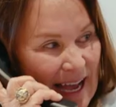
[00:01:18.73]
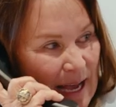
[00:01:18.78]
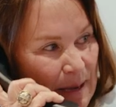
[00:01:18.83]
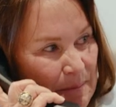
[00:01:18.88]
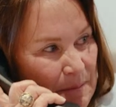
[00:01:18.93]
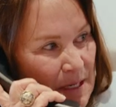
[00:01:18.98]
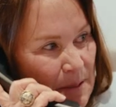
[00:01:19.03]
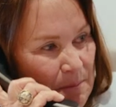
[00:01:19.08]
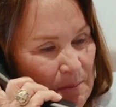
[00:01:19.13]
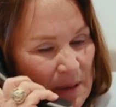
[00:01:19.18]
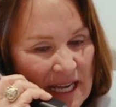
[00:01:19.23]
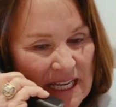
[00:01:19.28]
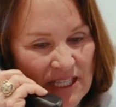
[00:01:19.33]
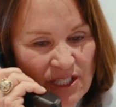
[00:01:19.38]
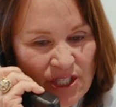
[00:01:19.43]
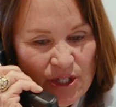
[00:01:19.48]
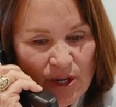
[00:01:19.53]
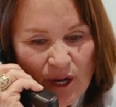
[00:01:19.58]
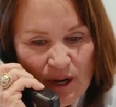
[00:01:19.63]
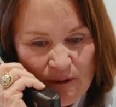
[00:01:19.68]
I'm going to
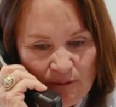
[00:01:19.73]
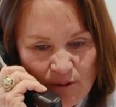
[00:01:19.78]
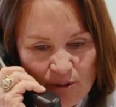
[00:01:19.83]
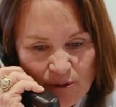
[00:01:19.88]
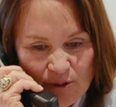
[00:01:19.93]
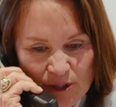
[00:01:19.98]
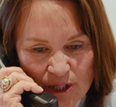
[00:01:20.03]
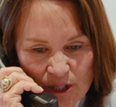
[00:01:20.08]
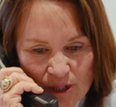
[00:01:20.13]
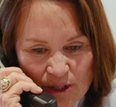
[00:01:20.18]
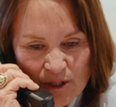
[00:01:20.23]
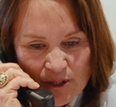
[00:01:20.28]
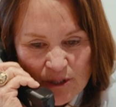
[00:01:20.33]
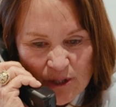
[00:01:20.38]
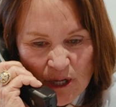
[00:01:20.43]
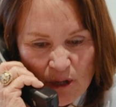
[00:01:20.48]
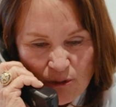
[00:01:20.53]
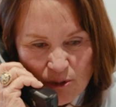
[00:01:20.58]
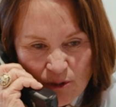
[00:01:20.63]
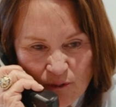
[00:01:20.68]
pass you over to
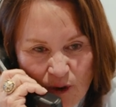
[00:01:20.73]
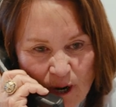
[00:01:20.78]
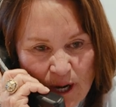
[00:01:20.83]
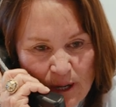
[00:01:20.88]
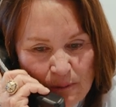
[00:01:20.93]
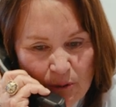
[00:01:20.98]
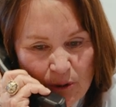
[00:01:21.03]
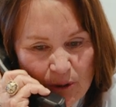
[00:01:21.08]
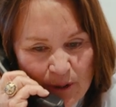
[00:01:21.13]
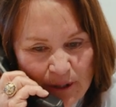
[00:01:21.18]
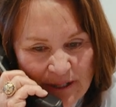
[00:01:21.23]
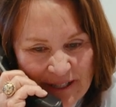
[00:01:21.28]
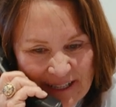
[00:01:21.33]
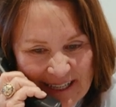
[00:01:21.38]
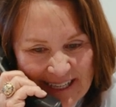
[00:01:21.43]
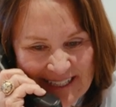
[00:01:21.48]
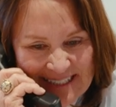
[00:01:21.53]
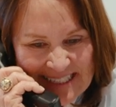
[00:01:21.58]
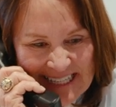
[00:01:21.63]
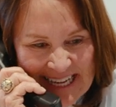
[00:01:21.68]
Coach Vrabel.
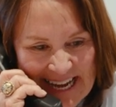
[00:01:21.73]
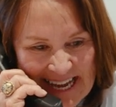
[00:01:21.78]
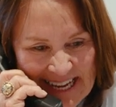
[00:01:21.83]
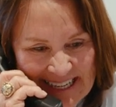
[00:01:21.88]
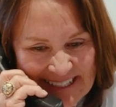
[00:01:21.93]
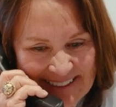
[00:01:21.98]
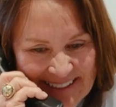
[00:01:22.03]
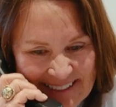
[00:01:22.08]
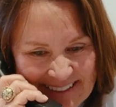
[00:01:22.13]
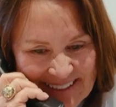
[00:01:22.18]
How's that?